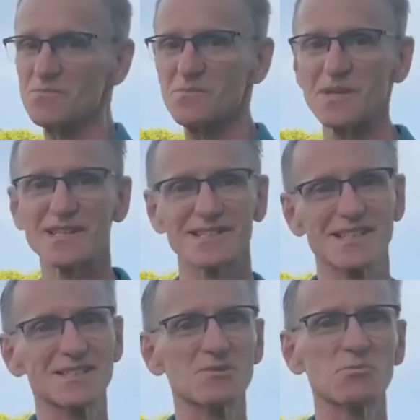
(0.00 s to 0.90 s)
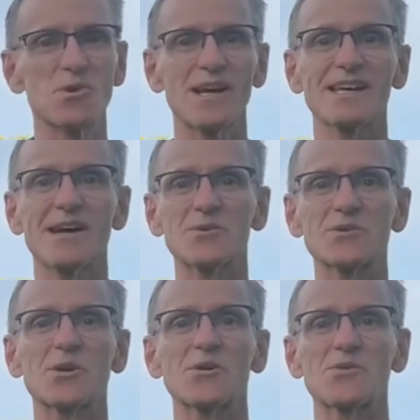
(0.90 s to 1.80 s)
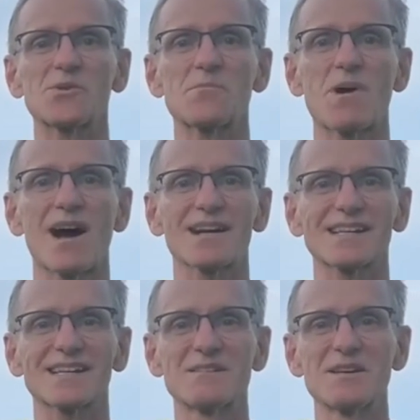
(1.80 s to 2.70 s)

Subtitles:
because it's way healthier for the body.